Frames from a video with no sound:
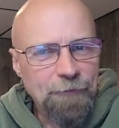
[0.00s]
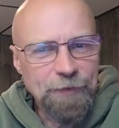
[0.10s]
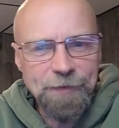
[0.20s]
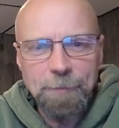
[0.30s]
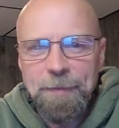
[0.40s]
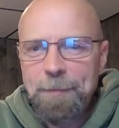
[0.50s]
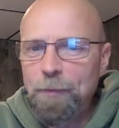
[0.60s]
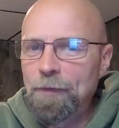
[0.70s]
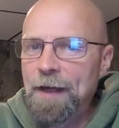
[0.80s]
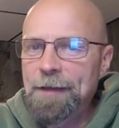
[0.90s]
For some
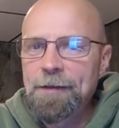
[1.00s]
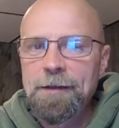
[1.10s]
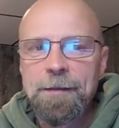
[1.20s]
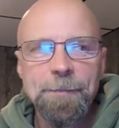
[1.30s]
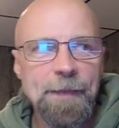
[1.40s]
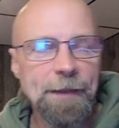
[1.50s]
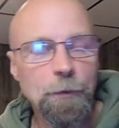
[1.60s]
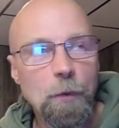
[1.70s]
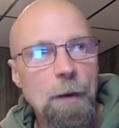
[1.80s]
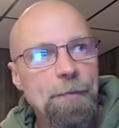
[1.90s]
people, that
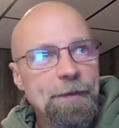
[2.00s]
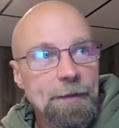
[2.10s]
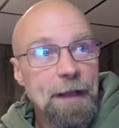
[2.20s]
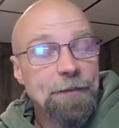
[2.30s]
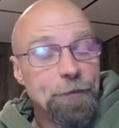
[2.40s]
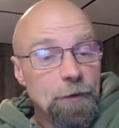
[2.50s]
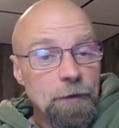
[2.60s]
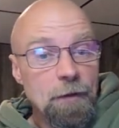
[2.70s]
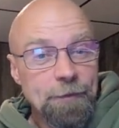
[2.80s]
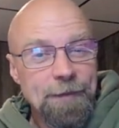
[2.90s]
neuropathy lasts for a
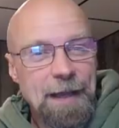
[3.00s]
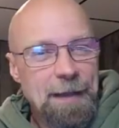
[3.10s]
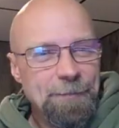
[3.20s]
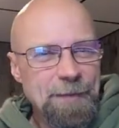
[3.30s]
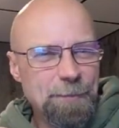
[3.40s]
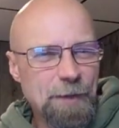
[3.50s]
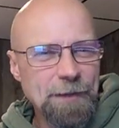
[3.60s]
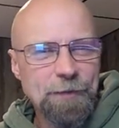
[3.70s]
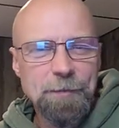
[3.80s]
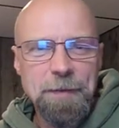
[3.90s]
long time. It
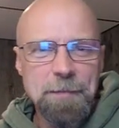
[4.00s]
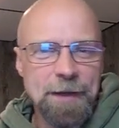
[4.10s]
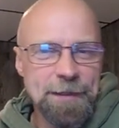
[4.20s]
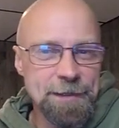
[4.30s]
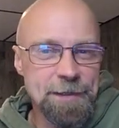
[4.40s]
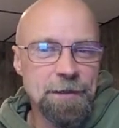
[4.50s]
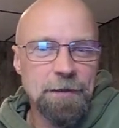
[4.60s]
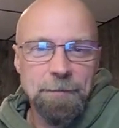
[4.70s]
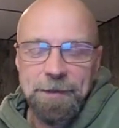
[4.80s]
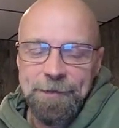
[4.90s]
probably took me about a
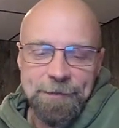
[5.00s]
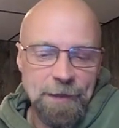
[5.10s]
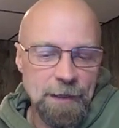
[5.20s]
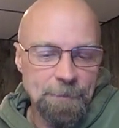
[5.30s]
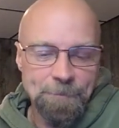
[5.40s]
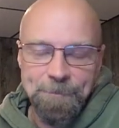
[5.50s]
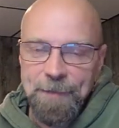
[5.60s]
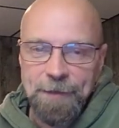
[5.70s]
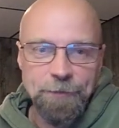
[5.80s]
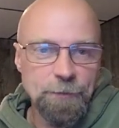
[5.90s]
year, but
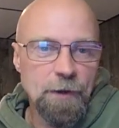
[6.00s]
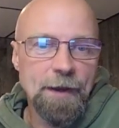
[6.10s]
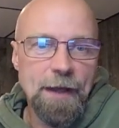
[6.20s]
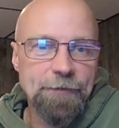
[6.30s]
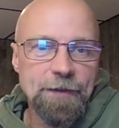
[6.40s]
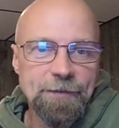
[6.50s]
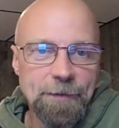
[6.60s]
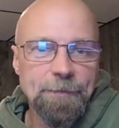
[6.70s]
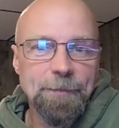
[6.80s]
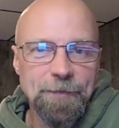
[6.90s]
I do not have any
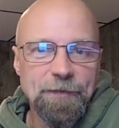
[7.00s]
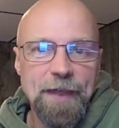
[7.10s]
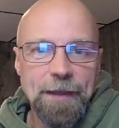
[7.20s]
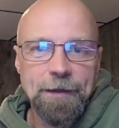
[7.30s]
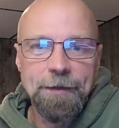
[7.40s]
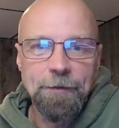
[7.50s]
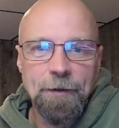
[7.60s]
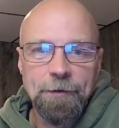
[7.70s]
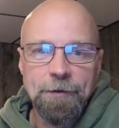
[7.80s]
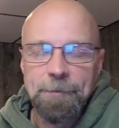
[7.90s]
symptoms of that any
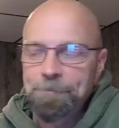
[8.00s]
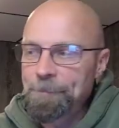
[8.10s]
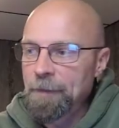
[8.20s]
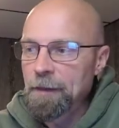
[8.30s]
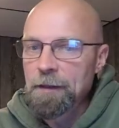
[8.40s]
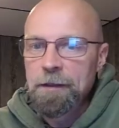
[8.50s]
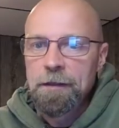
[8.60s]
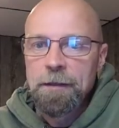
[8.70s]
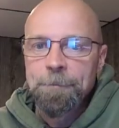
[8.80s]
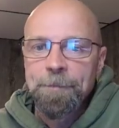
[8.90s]
longer.
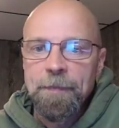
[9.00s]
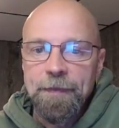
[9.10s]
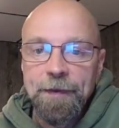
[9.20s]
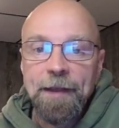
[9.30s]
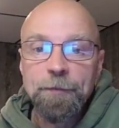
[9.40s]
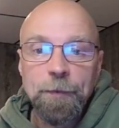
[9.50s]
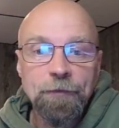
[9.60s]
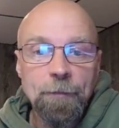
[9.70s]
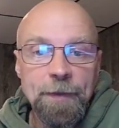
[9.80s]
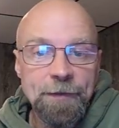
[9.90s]
The next one
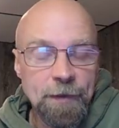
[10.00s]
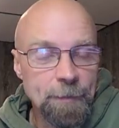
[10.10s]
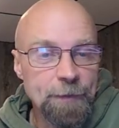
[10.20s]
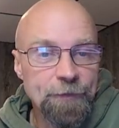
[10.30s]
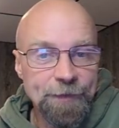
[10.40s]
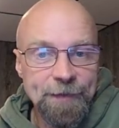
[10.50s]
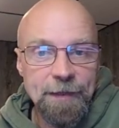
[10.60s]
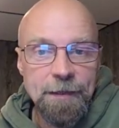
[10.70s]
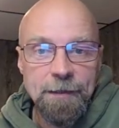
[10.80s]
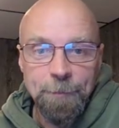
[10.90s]
for me is going to be
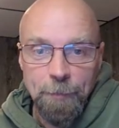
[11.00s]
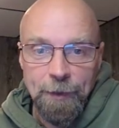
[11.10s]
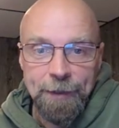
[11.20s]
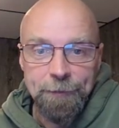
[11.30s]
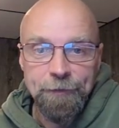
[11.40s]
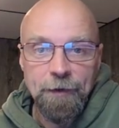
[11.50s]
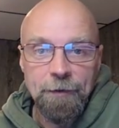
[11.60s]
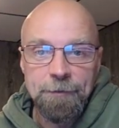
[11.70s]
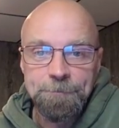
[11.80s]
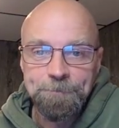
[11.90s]
fatigue and brain
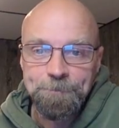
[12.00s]
fog.